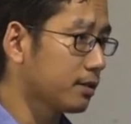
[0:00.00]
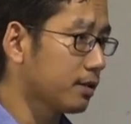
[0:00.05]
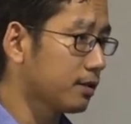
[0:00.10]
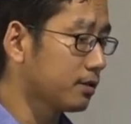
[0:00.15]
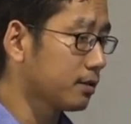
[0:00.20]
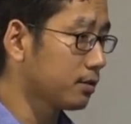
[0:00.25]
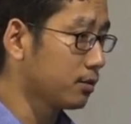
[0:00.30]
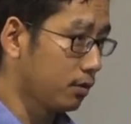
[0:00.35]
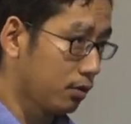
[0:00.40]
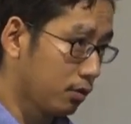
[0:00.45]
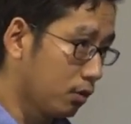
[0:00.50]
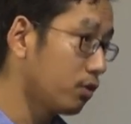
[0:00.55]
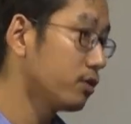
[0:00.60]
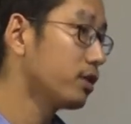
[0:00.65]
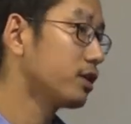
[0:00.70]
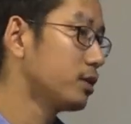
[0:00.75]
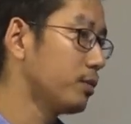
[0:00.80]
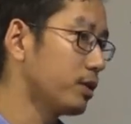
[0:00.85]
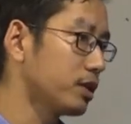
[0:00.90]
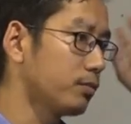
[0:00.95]
exercises
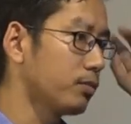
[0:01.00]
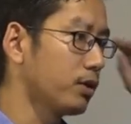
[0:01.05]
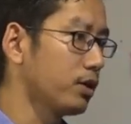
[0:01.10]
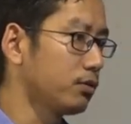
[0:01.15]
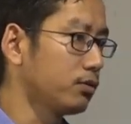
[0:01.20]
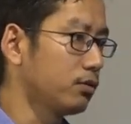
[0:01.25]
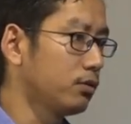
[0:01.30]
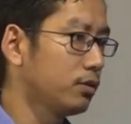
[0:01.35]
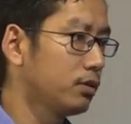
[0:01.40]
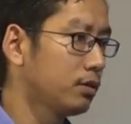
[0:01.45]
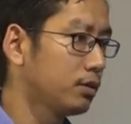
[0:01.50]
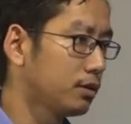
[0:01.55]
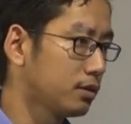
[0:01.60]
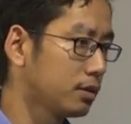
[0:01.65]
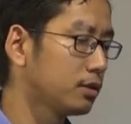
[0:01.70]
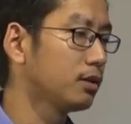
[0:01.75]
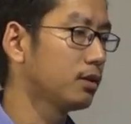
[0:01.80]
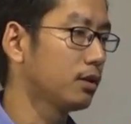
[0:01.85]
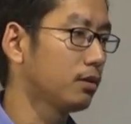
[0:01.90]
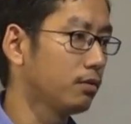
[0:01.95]
on the Tibetan plateau
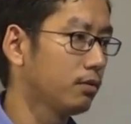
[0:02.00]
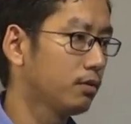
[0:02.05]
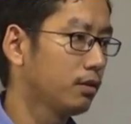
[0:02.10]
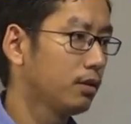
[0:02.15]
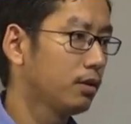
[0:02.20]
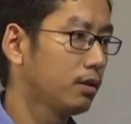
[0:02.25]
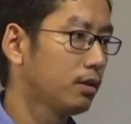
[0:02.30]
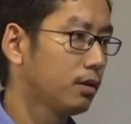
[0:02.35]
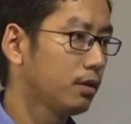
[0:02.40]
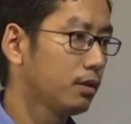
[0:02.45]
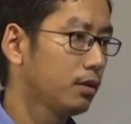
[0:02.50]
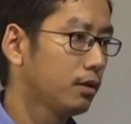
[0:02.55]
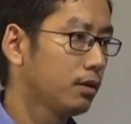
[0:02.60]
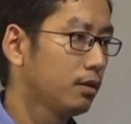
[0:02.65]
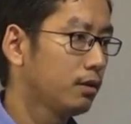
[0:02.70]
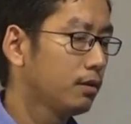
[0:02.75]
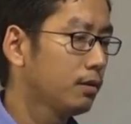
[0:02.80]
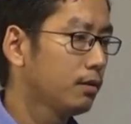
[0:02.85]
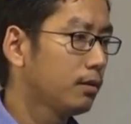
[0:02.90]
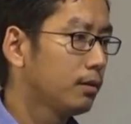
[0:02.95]
till now. Because they
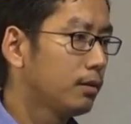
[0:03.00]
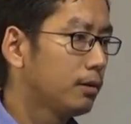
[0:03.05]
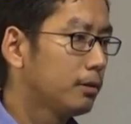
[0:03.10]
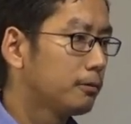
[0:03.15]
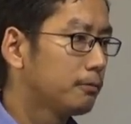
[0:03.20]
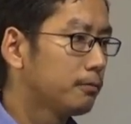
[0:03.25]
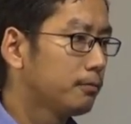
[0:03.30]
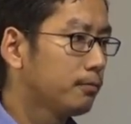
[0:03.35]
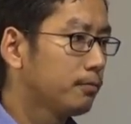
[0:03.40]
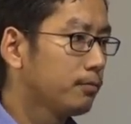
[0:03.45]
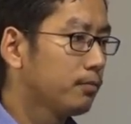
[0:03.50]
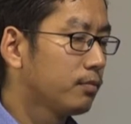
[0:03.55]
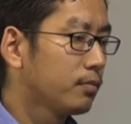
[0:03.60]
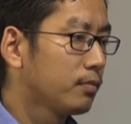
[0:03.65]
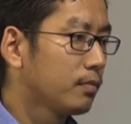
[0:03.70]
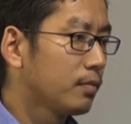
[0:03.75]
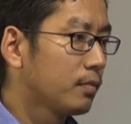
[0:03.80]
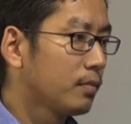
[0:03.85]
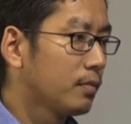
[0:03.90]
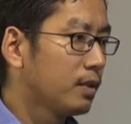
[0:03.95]
had some in the
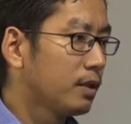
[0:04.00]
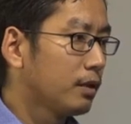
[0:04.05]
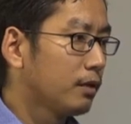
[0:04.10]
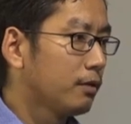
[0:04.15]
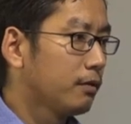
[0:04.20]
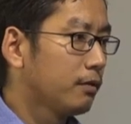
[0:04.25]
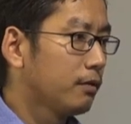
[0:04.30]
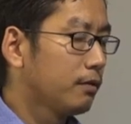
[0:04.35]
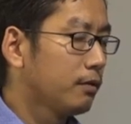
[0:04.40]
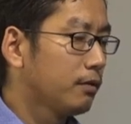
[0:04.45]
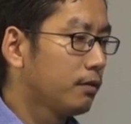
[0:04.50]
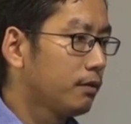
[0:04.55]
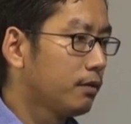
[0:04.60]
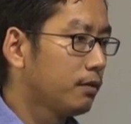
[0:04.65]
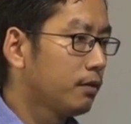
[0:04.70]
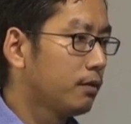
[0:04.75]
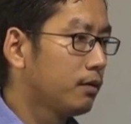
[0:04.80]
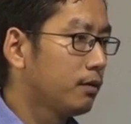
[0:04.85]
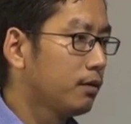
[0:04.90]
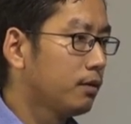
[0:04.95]
in the ocean
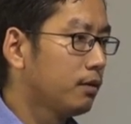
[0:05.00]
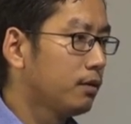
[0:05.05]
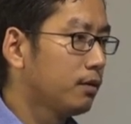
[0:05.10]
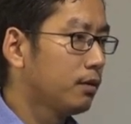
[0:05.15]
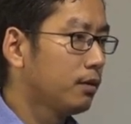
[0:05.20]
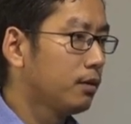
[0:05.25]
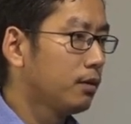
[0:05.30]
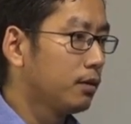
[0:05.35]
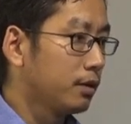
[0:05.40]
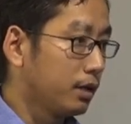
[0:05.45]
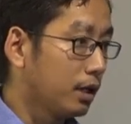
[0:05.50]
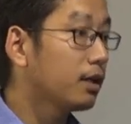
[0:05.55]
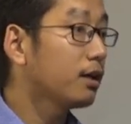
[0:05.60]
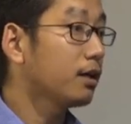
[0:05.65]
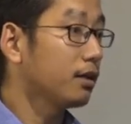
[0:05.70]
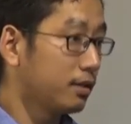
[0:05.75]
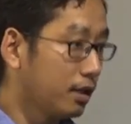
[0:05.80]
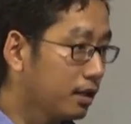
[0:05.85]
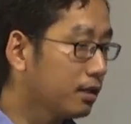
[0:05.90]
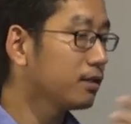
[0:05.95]
areas. And so
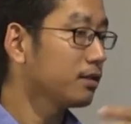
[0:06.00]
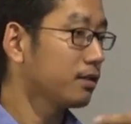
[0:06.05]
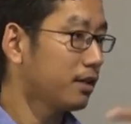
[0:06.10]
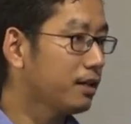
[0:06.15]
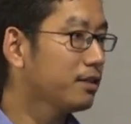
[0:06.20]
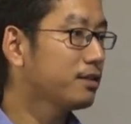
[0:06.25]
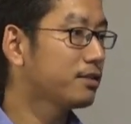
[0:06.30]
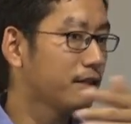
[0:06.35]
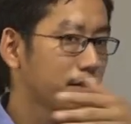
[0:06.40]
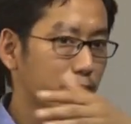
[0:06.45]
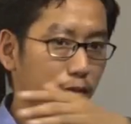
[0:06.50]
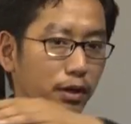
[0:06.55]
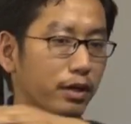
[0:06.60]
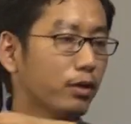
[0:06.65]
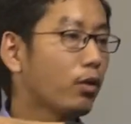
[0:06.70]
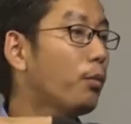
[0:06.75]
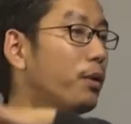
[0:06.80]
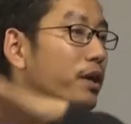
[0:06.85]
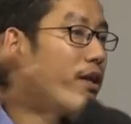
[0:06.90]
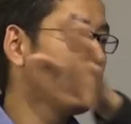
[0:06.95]
that is
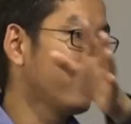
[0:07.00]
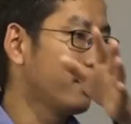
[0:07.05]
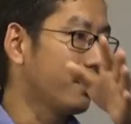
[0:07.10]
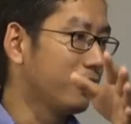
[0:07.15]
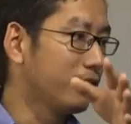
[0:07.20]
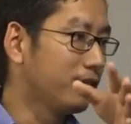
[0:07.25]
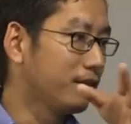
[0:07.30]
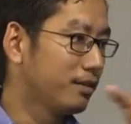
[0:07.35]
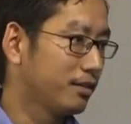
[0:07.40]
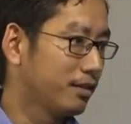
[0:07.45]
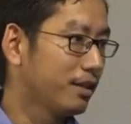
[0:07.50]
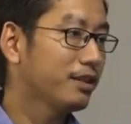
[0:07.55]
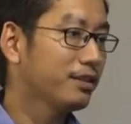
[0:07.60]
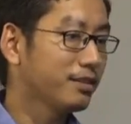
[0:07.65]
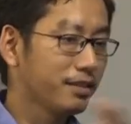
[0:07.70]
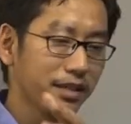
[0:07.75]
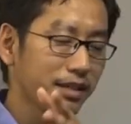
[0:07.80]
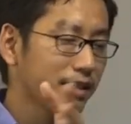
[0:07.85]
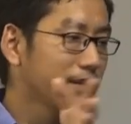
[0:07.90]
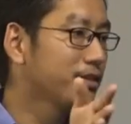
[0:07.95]
quite open area.
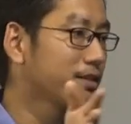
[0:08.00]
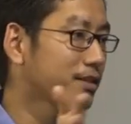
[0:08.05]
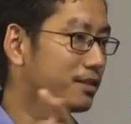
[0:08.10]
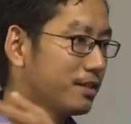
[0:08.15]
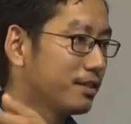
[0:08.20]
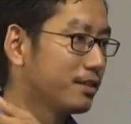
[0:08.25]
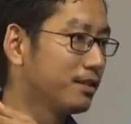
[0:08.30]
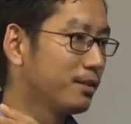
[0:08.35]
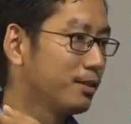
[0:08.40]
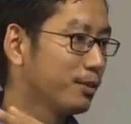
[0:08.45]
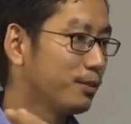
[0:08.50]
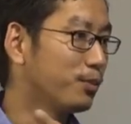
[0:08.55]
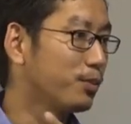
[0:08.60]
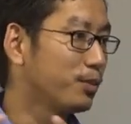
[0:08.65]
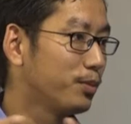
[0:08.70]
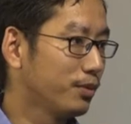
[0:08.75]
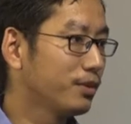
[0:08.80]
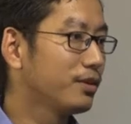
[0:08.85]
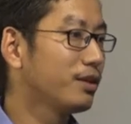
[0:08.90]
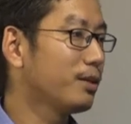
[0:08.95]
Yeah, they are interested. But
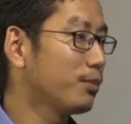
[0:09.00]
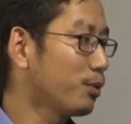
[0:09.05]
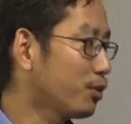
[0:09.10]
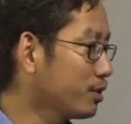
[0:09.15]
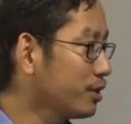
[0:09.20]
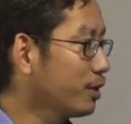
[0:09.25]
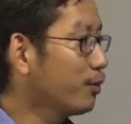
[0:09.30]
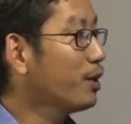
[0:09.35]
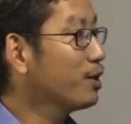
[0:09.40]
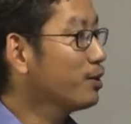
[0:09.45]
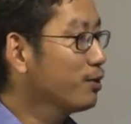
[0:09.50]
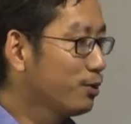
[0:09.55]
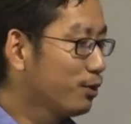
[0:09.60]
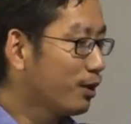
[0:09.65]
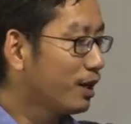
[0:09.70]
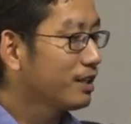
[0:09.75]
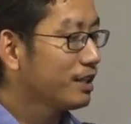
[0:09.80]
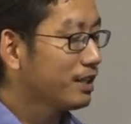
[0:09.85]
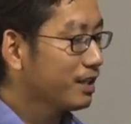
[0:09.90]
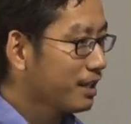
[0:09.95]
not inside. Yeah, because they want to
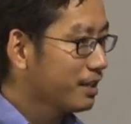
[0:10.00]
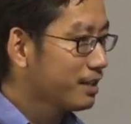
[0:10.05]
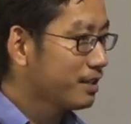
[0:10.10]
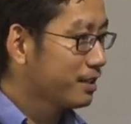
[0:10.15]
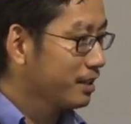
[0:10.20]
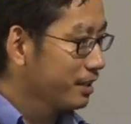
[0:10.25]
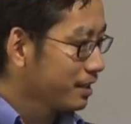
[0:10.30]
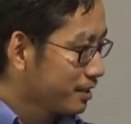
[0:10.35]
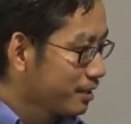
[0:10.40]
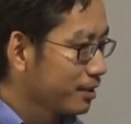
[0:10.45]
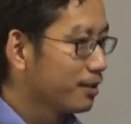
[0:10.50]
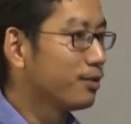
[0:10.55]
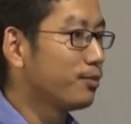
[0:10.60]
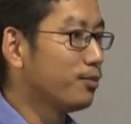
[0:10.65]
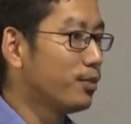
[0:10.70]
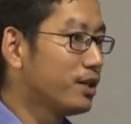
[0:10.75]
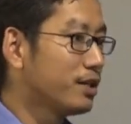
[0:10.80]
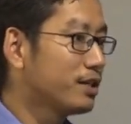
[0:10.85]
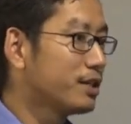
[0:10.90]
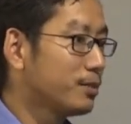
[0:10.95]
know other countries'
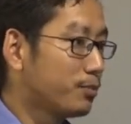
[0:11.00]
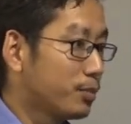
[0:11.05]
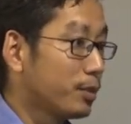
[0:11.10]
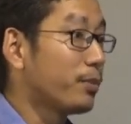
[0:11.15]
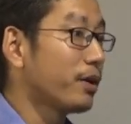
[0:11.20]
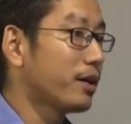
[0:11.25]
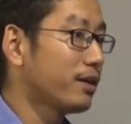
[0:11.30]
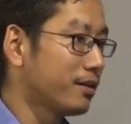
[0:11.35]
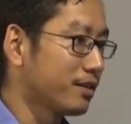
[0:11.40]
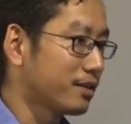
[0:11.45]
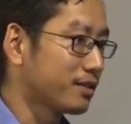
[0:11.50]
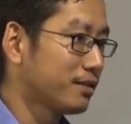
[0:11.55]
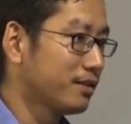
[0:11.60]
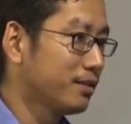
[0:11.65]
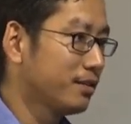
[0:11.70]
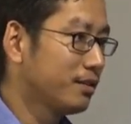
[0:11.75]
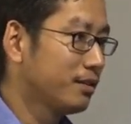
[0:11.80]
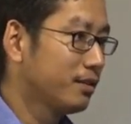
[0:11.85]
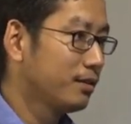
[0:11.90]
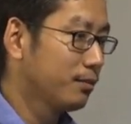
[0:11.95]
military preparedness.
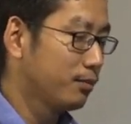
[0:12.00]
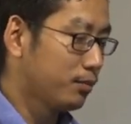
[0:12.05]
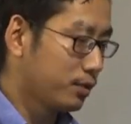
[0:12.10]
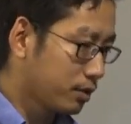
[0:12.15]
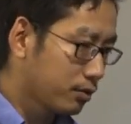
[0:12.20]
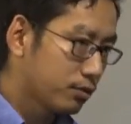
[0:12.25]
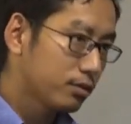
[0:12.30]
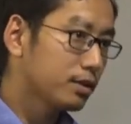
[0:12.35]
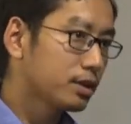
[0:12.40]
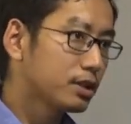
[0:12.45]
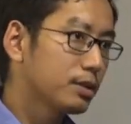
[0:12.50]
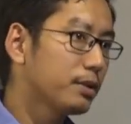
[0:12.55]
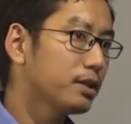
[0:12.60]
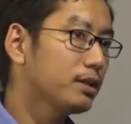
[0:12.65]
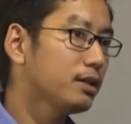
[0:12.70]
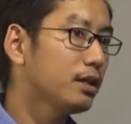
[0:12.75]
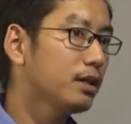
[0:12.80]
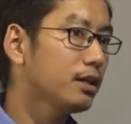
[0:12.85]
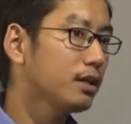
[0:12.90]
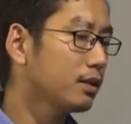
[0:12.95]
But on the
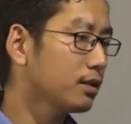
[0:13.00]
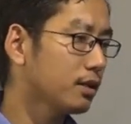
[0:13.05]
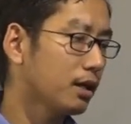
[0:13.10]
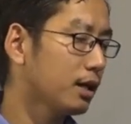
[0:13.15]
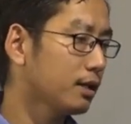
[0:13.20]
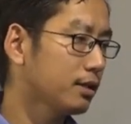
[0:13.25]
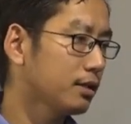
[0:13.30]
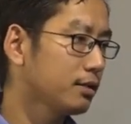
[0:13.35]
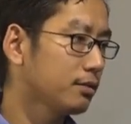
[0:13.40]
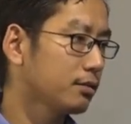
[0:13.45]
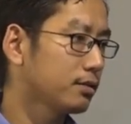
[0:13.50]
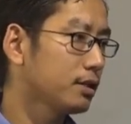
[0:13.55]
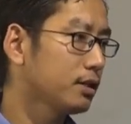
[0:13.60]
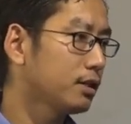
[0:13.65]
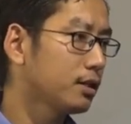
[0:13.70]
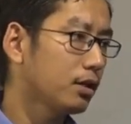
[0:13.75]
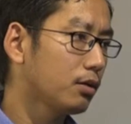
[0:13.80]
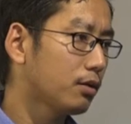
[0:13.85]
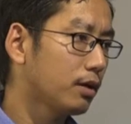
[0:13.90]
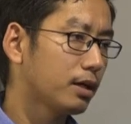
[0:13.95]
Tibetan area, I think
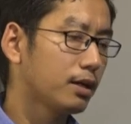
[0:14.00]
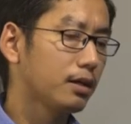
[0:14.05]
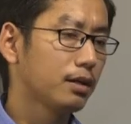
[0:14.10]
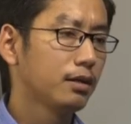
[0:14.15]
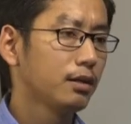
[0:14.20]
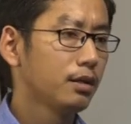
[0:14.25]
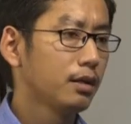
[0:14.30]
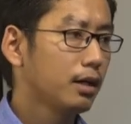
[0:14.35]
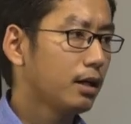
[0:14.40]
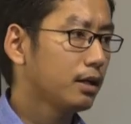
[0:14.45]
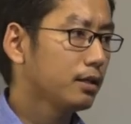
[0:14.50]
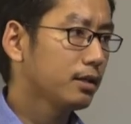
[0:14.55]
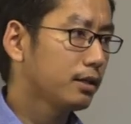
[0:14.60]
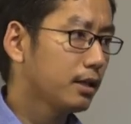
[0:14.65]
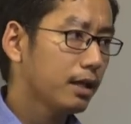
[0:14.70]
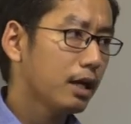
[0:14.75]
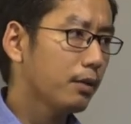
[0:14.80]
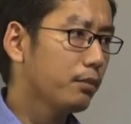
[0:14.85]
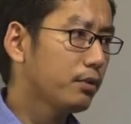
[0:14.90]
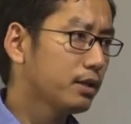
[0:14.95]
till now, I think
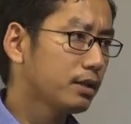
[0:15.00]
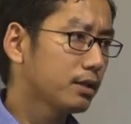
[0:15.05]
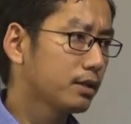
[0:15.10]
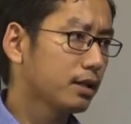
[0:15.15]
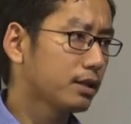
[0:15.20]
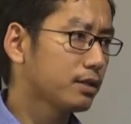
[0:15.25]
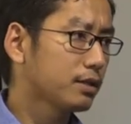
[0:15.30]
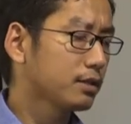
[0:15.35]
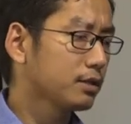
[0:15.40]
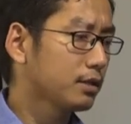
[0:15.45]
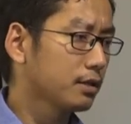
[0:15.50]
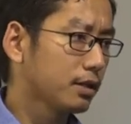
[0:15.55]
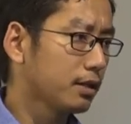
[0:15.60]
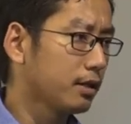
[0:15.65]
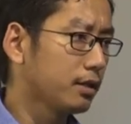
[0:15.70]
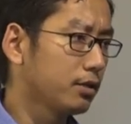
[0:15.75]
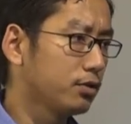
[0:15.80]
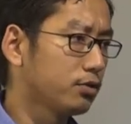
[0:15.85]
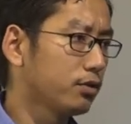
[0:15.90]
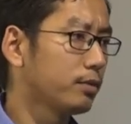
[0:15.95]
they haven't conducted
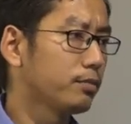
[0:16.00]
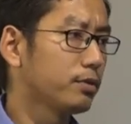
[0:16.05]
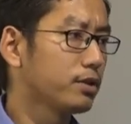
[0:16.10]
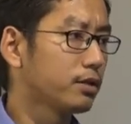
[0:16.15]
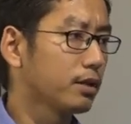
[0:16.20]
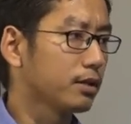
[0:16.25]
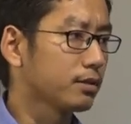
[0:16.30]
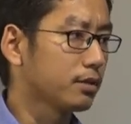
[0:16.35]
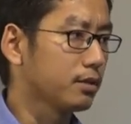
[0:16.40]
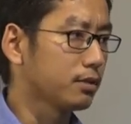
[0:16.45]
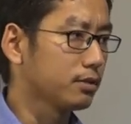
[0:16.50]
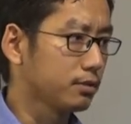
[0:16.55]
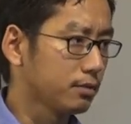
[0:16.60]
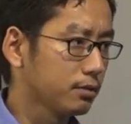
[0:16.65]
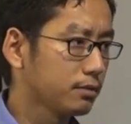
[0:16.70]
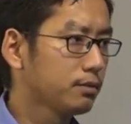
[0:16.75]
any joint military exercise.